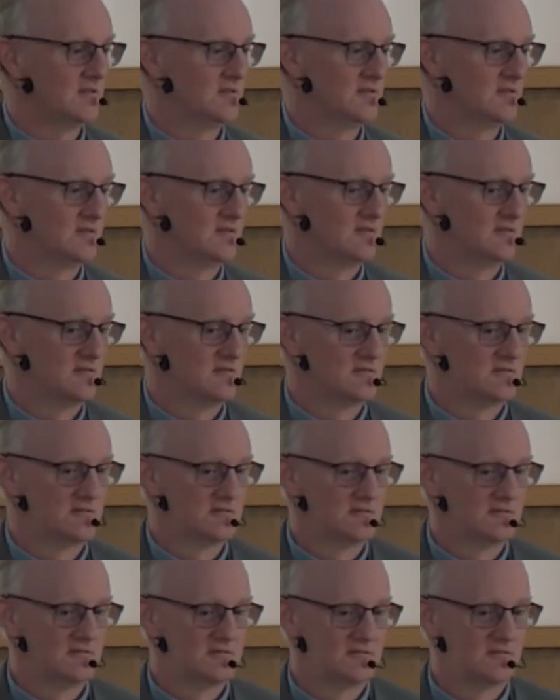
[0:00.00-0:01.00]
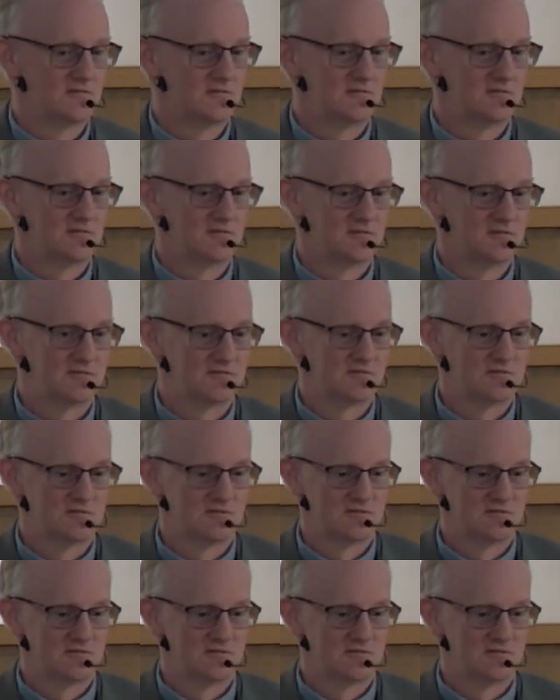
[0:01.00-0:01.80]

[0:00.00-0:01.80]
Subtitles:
Nobody speaks.